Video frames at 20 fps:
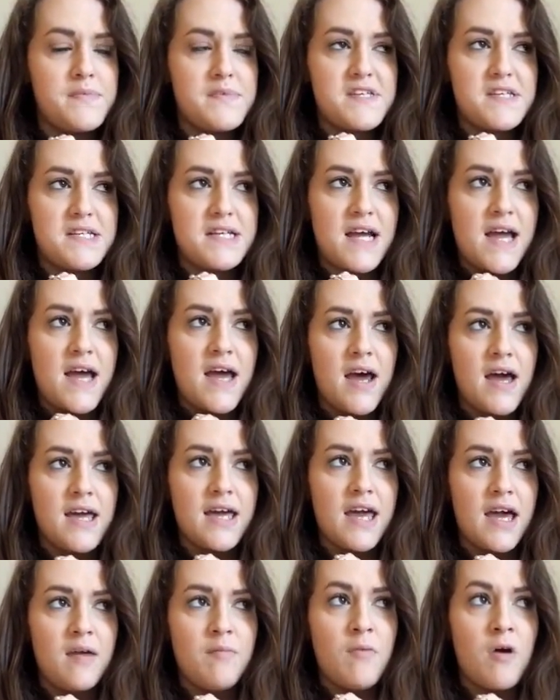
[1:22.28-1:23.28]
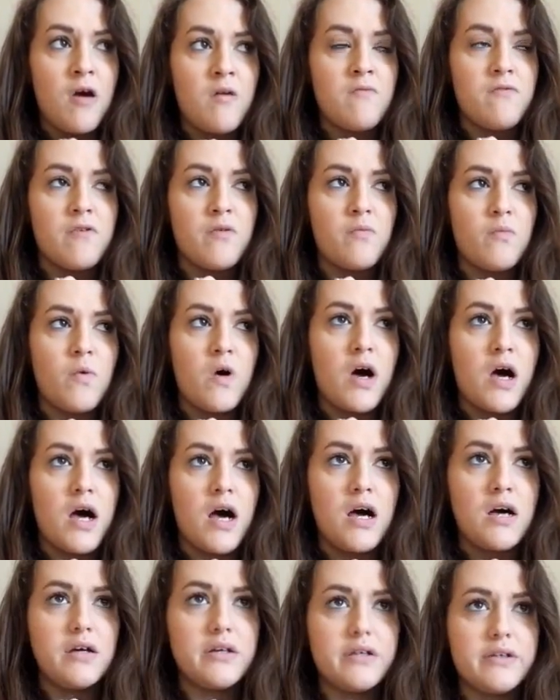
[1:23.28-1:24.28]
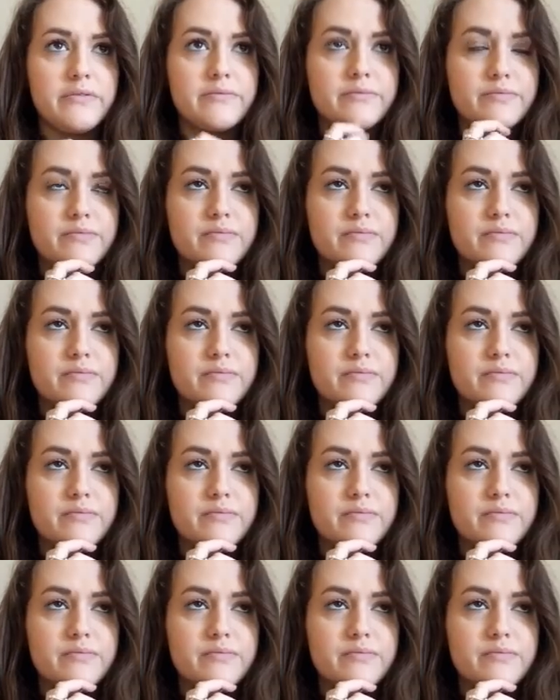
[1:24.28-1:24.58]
today I came home from work